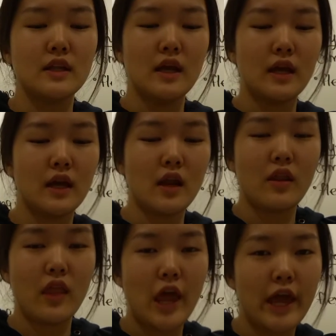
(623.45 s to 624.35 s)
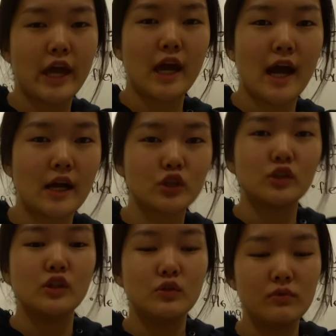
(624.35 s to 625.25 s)
take it and like
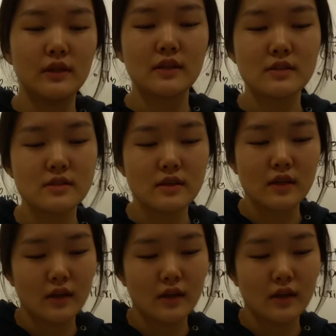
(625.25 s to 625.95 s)
actually do things.